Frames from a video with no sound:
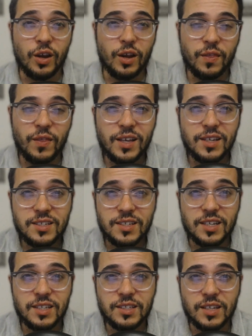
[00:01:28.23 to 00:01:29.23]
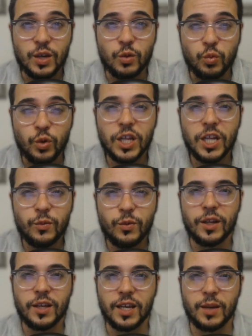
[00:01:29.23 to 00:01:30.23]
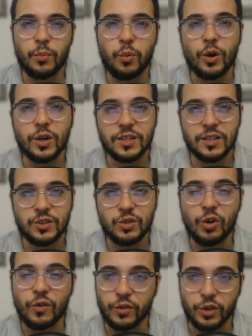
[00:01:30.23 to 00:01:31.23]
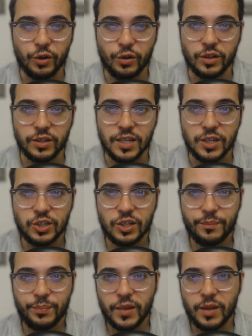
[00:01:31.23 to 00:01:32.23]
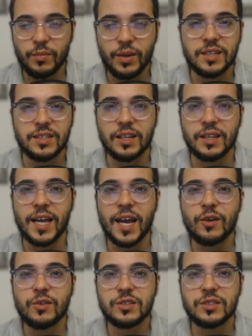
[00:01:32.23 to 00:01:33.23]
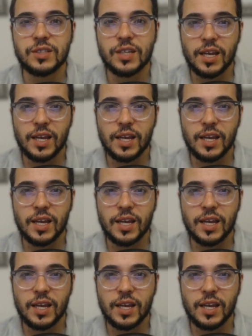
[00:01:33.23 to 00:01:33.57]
This is a really important tool for localization because it allows